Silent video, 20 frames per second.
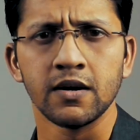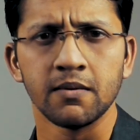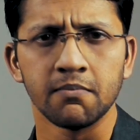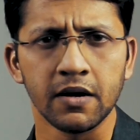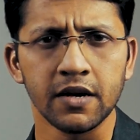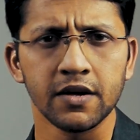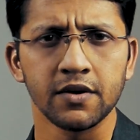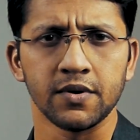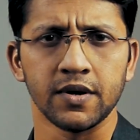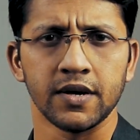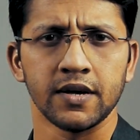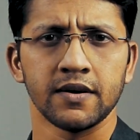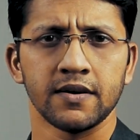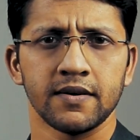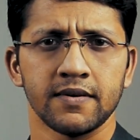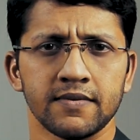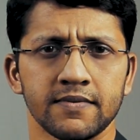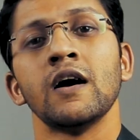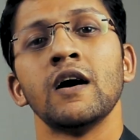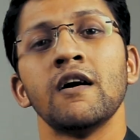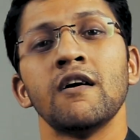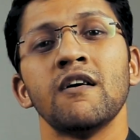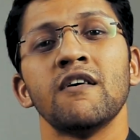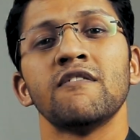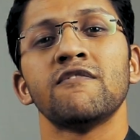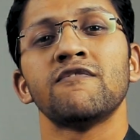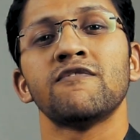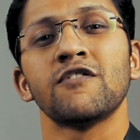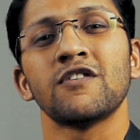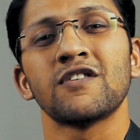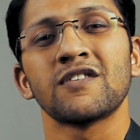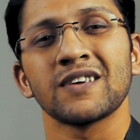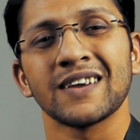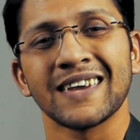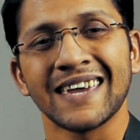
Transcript: Mercury. For